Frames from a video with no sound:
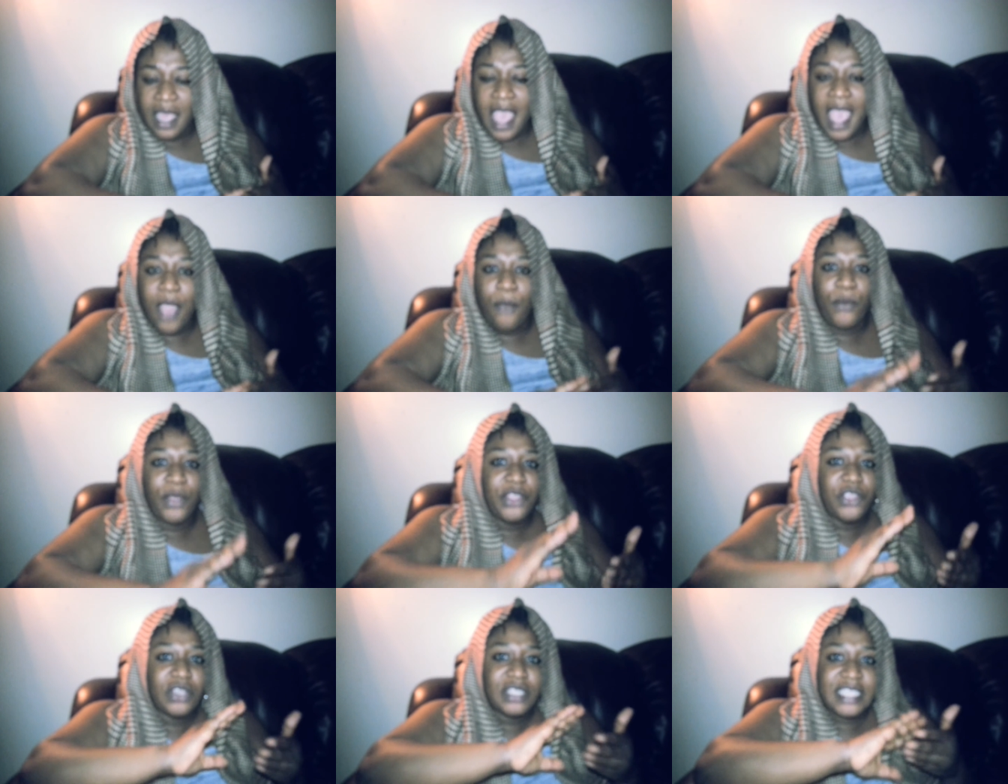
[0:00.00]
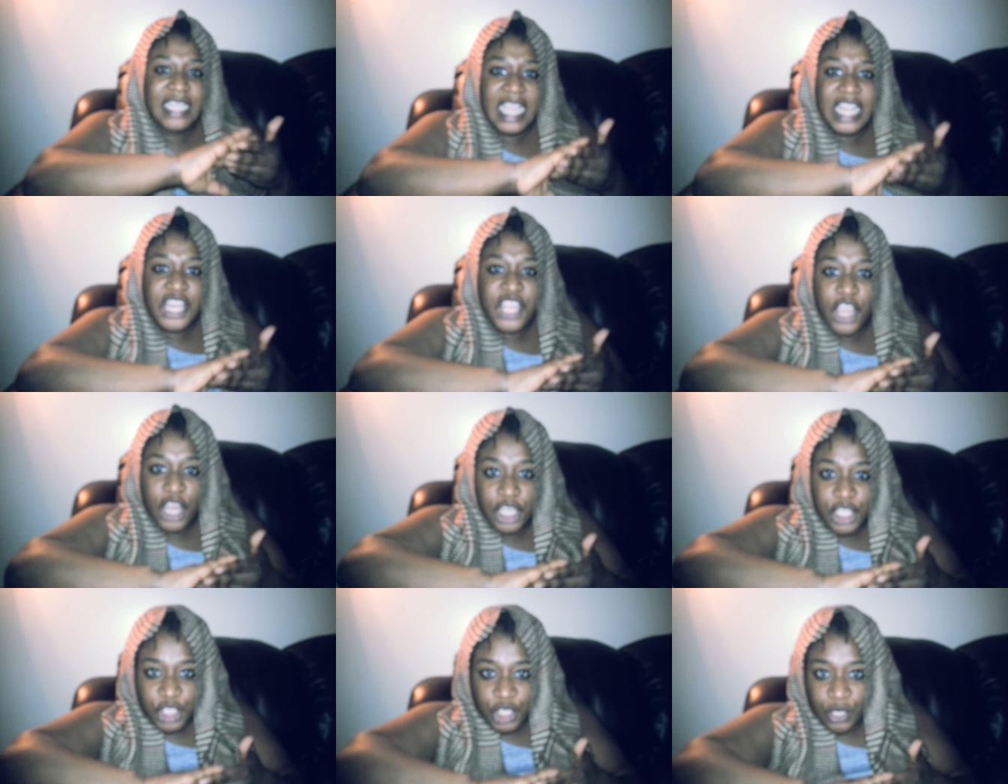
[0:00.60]
And when you take
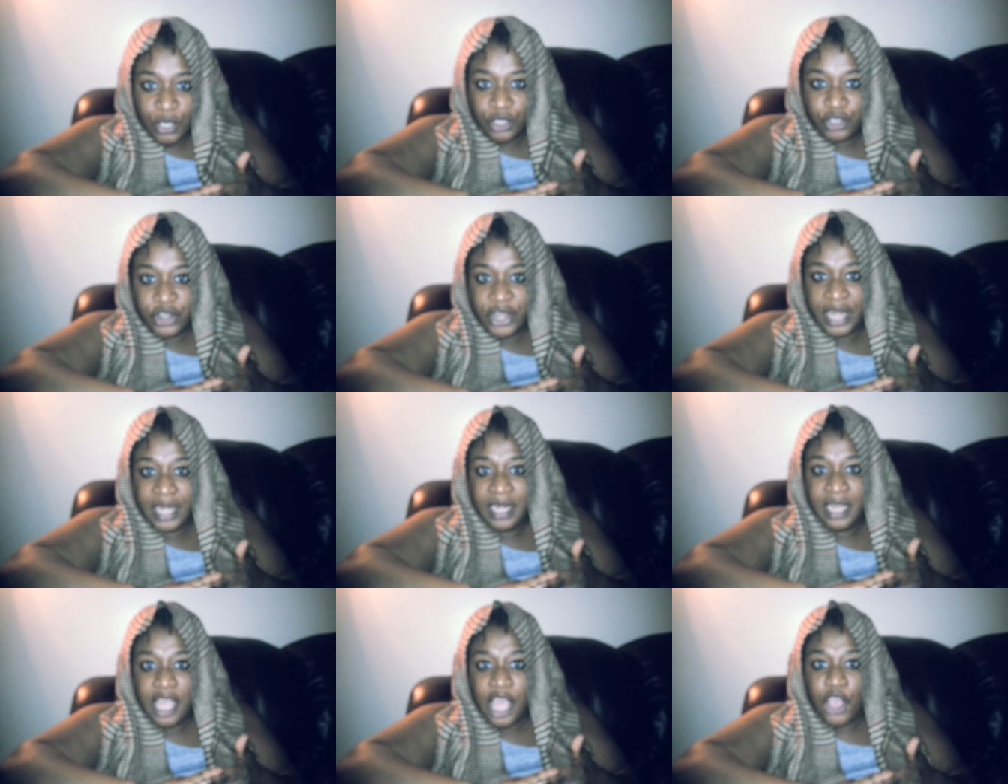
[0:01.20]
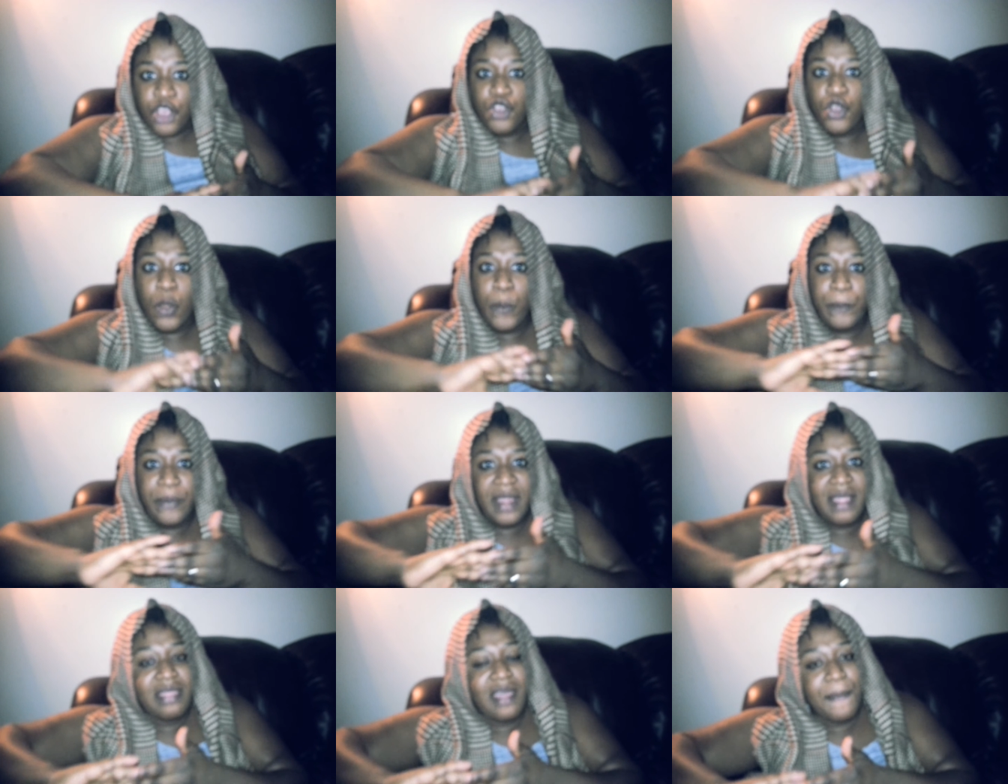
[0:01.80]
their children,
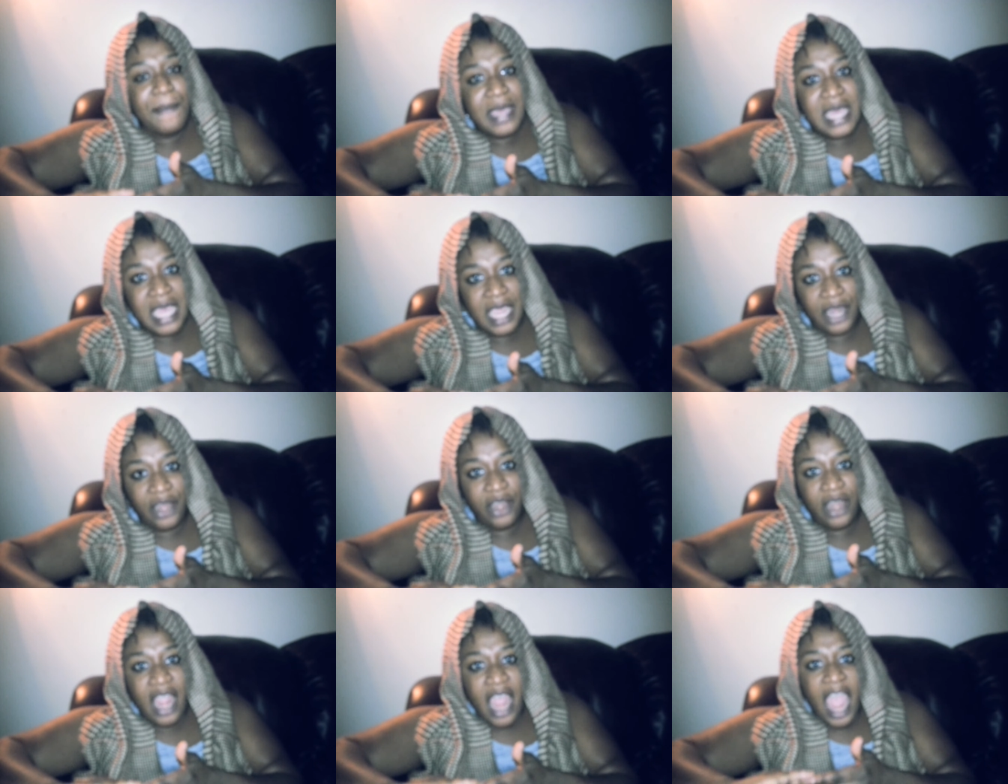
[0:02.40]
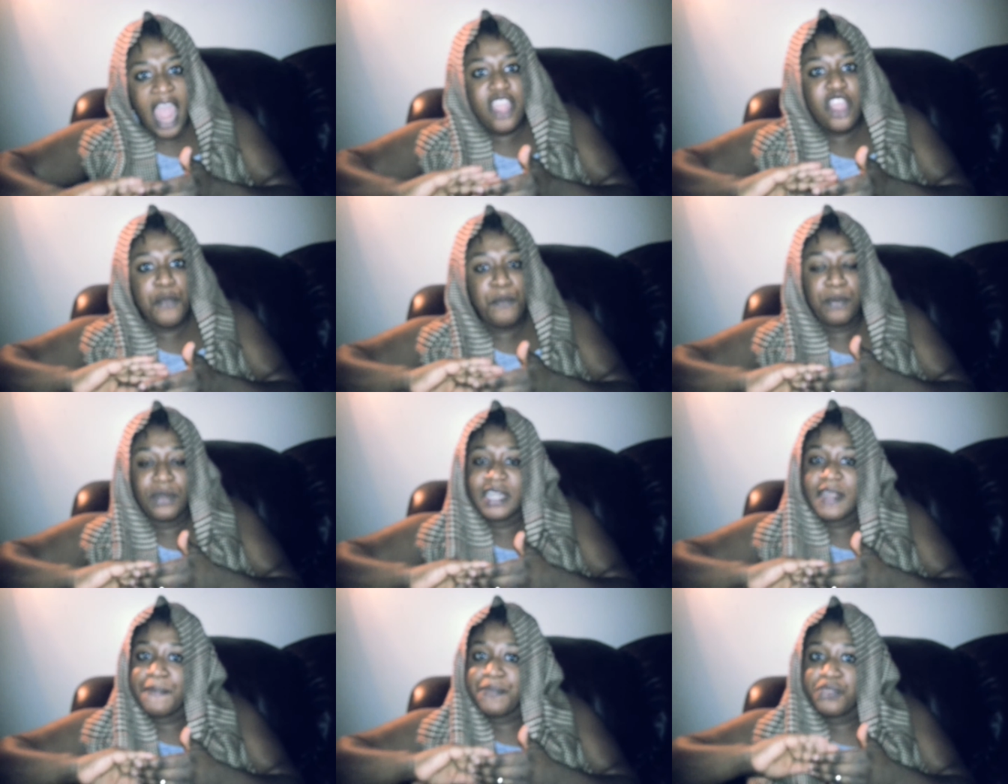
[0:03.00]
you bring them here and you
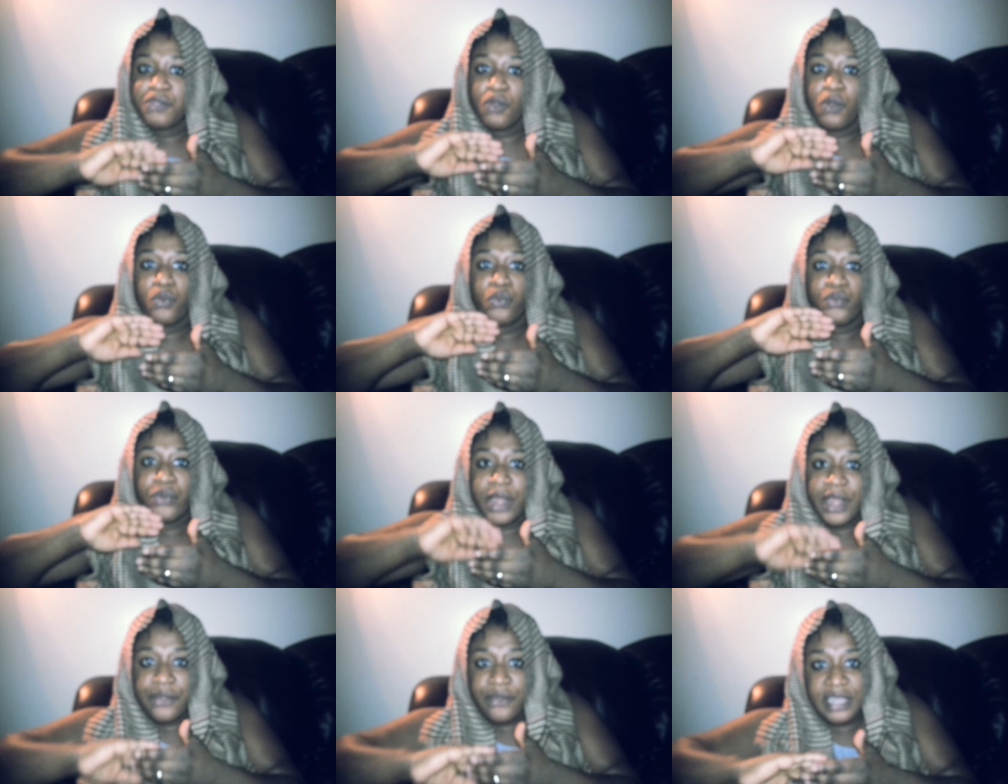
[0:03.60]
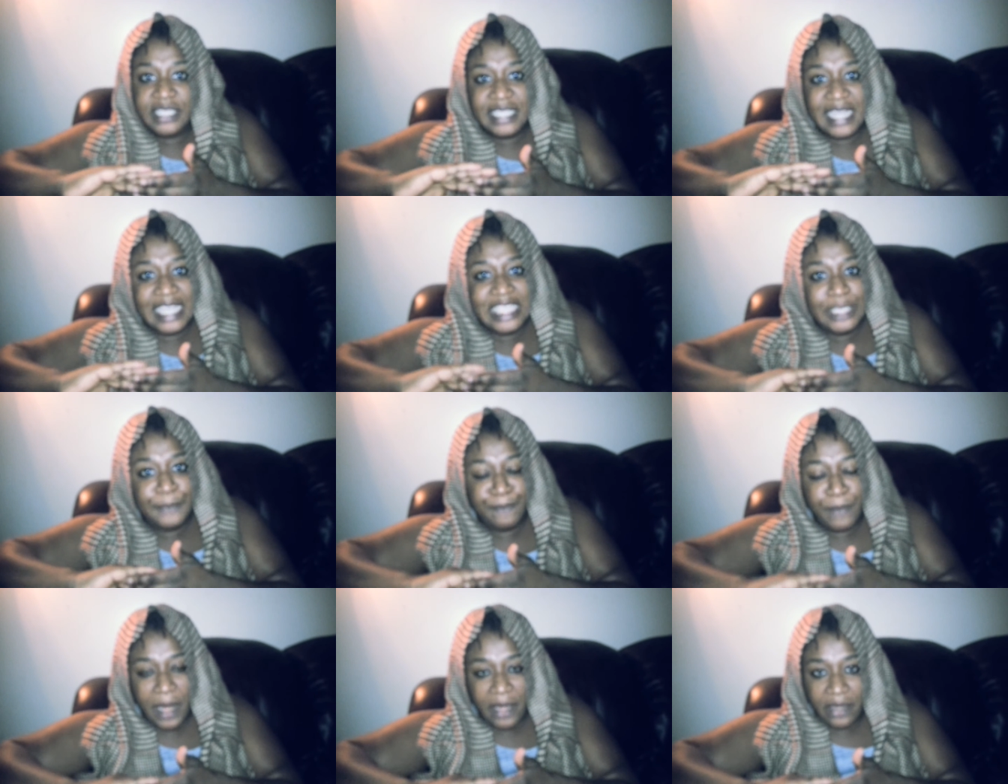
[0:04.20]
put them through rigorous
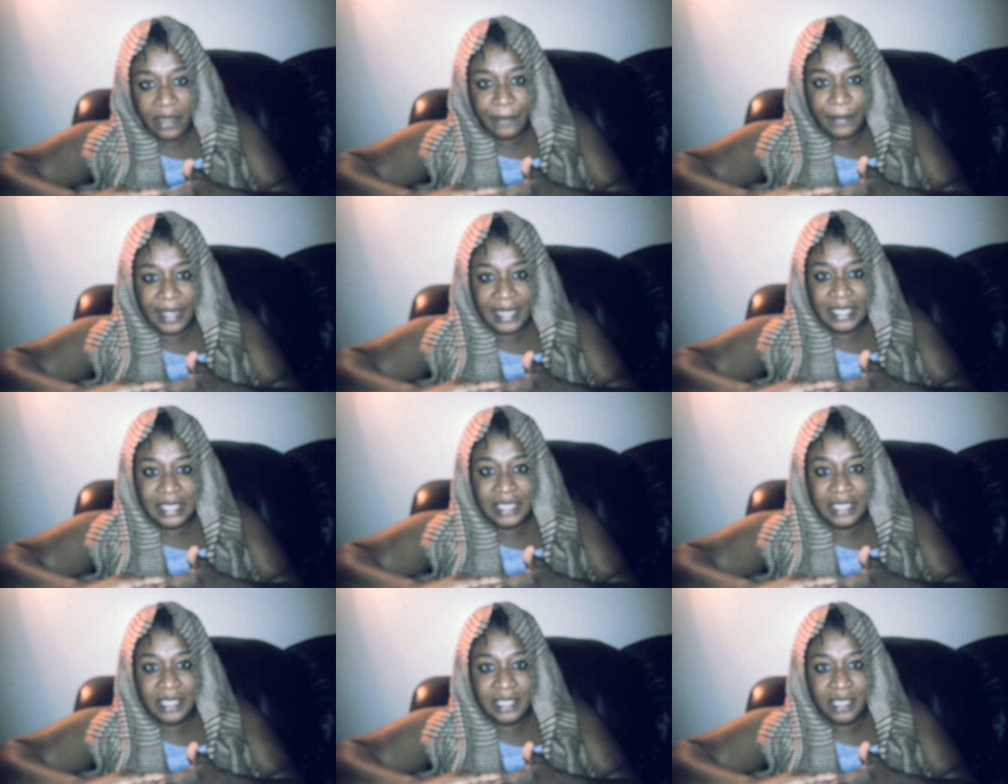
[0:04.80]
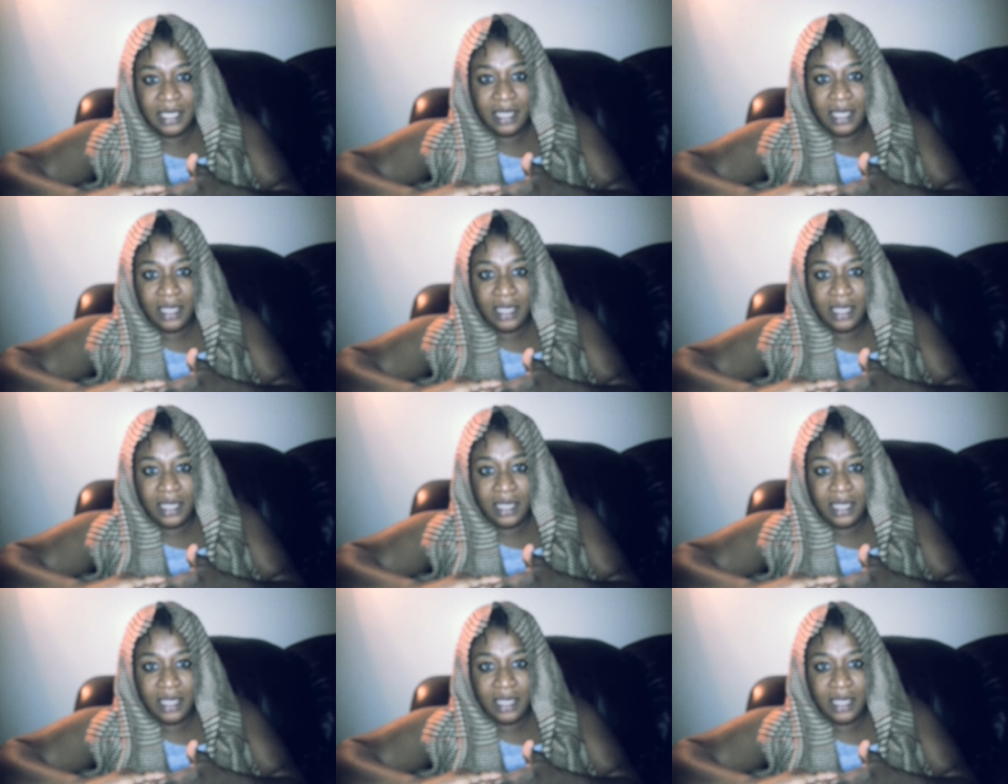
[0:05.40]
experiments.